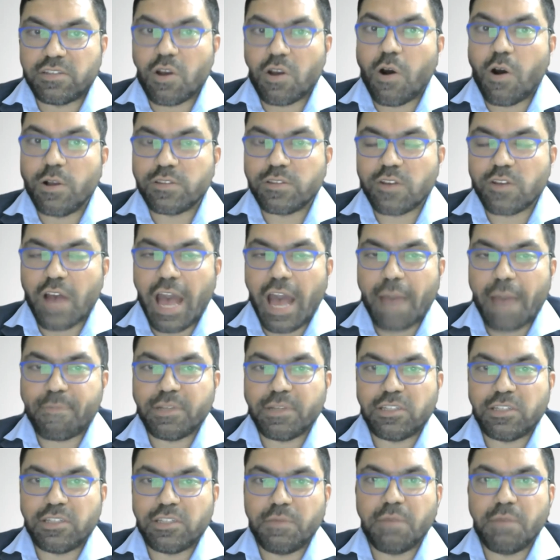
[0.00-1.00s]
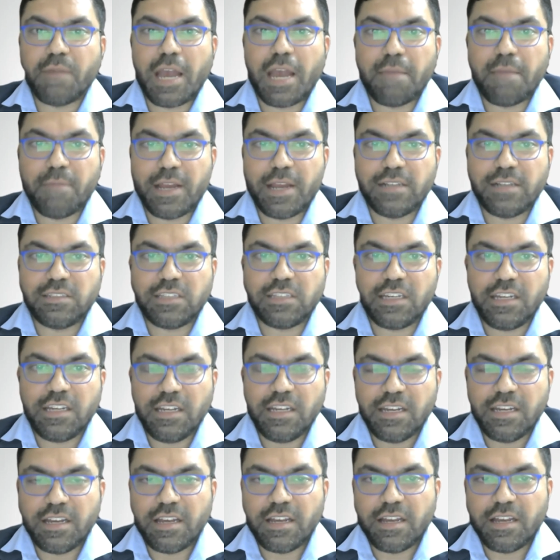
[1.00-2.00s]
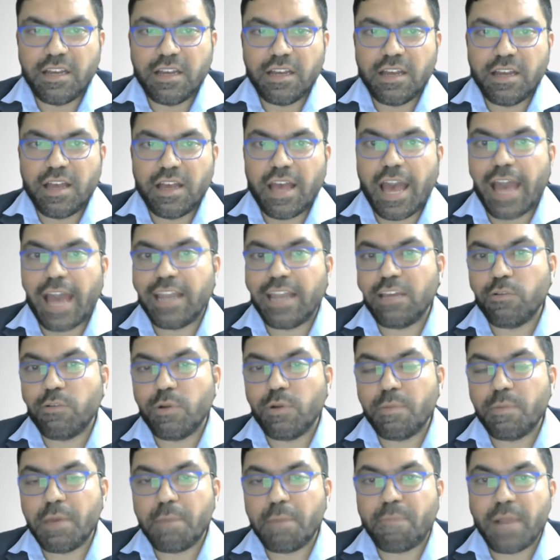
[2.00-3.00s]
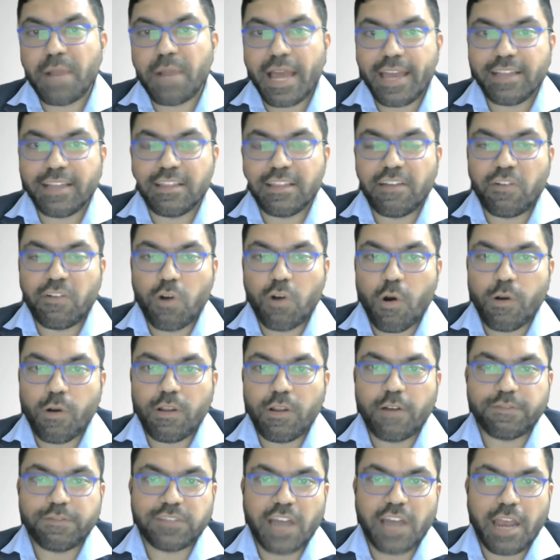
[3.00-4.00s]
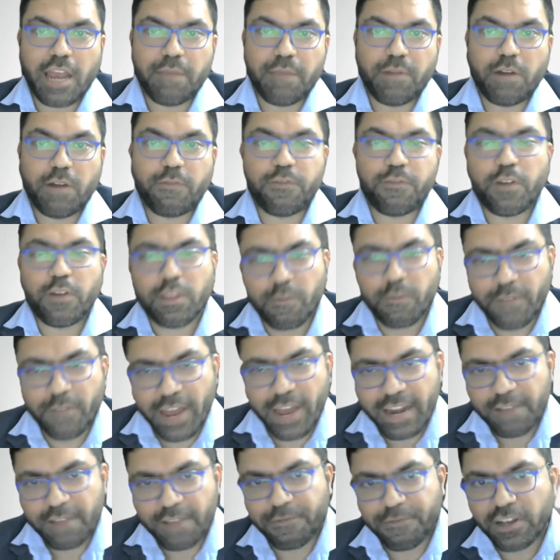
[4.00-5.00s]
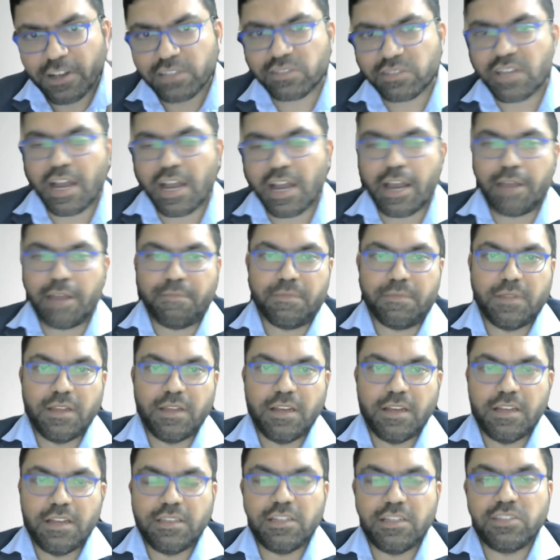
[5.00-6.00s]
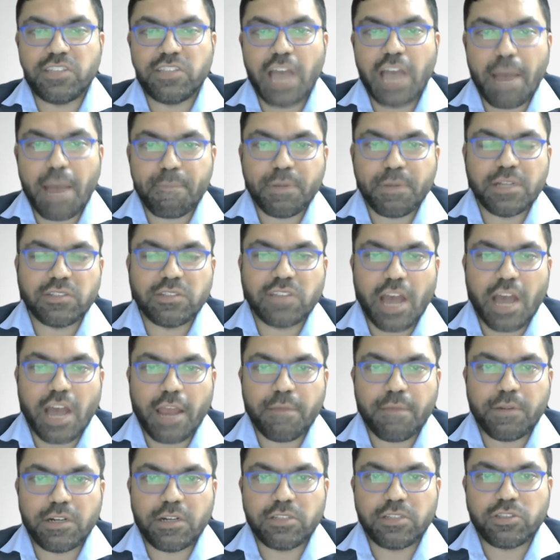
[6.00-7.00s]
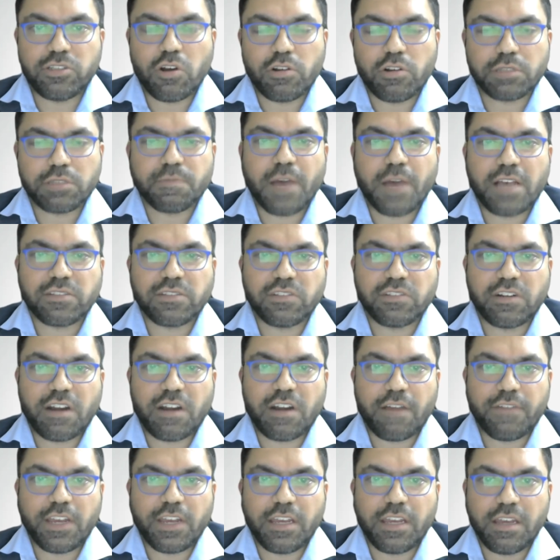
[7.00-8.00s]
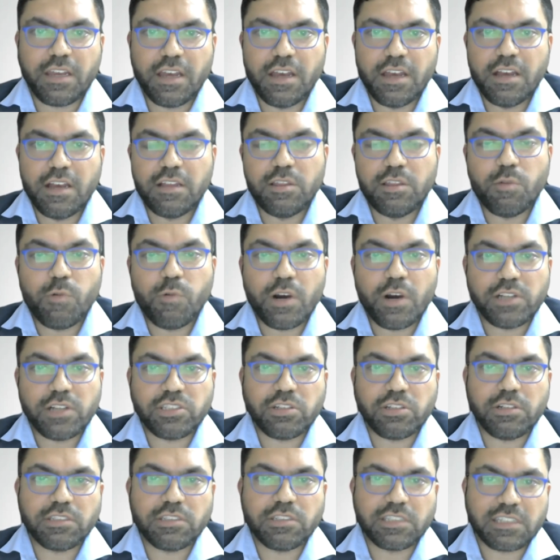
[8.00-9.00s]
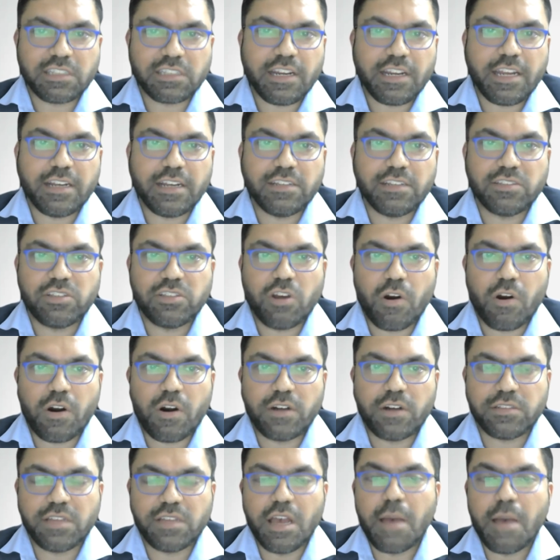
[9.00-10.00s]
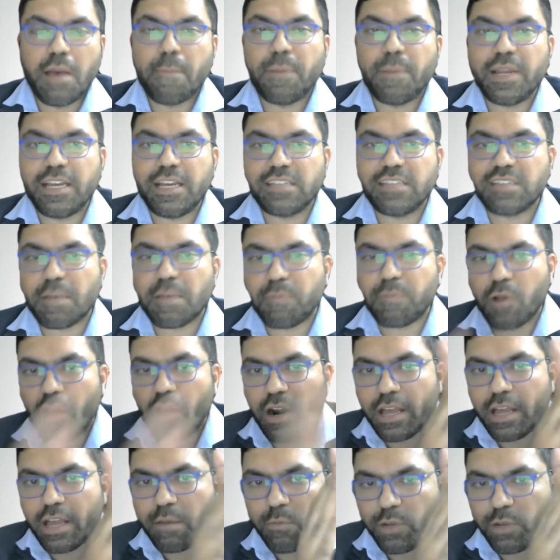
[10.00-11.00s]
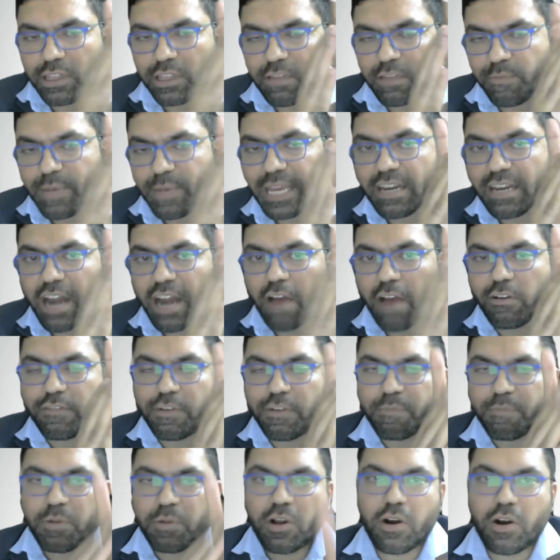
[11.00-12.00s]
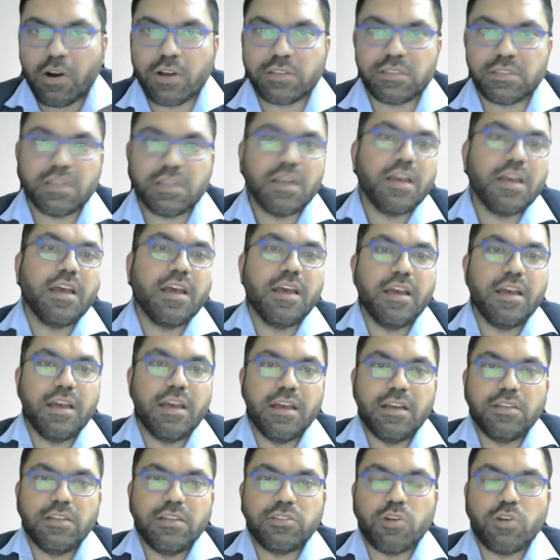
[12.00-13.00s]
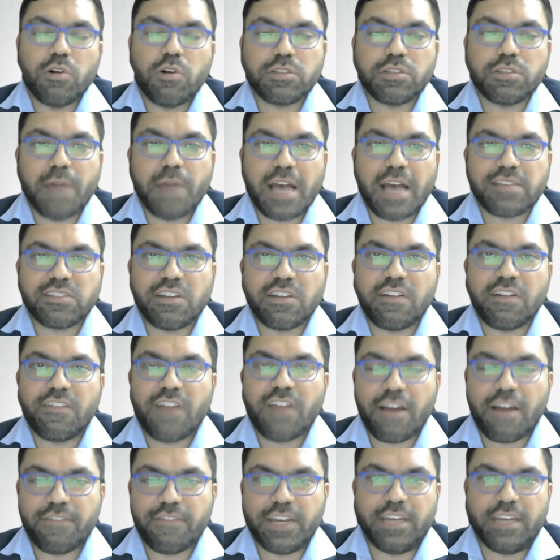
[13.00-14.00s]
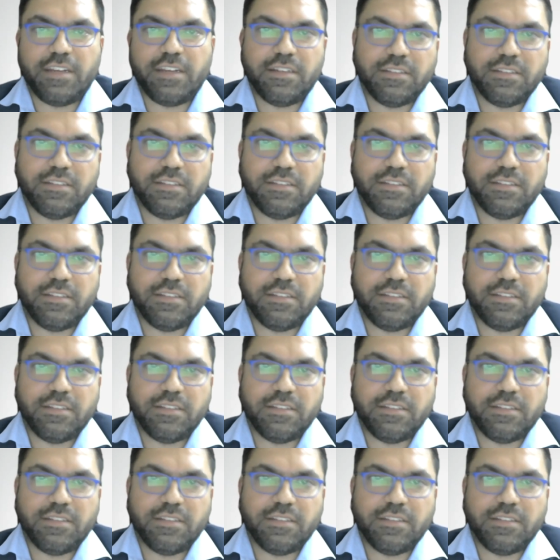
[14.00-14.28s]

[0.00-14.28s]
also happened to be my mentee, and he will be playing the role of timer for the very first time. The champion timer, Toastmaster Ravi, the virtual screen is yours. Please applaud him with a big round of applause. Toastmaster Ravi.